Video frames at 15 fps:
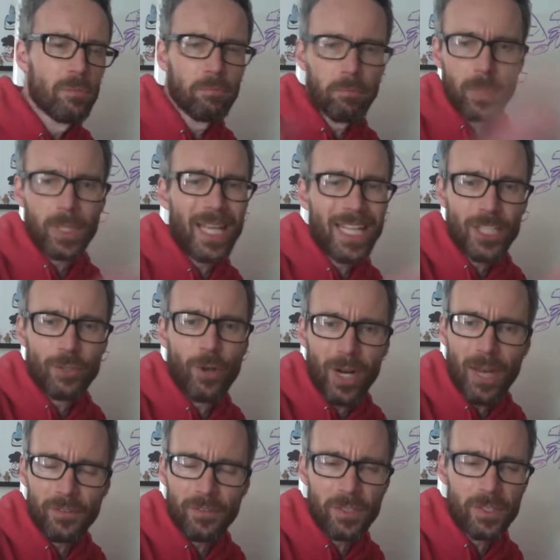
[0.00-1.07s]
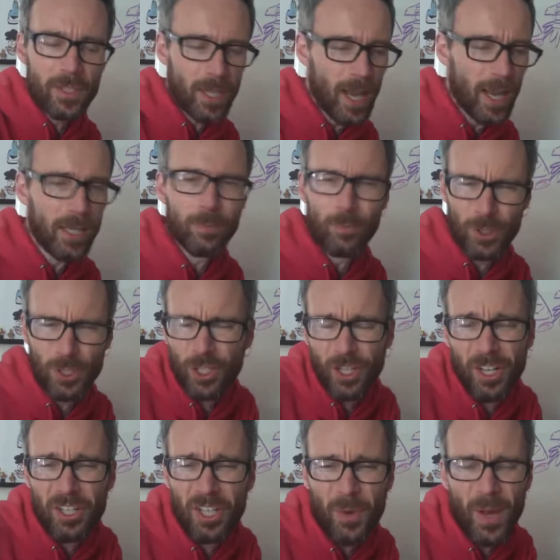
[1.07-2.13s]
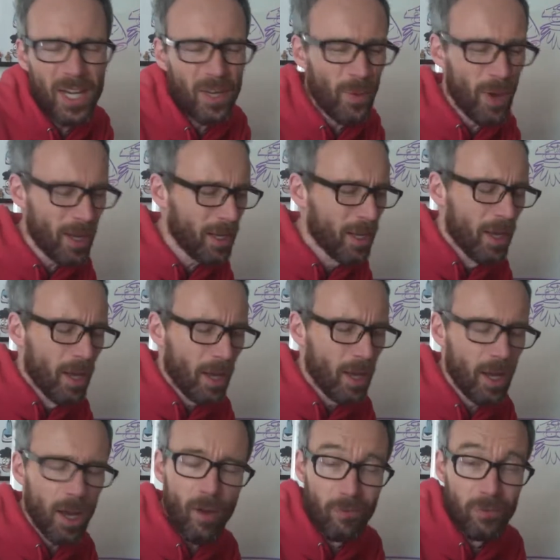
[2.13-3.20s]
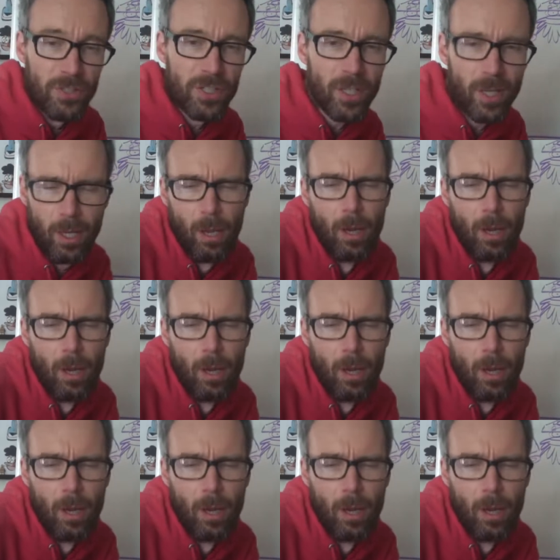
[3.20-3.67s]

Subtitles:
later on after today, which you're going to do anyway, obviously.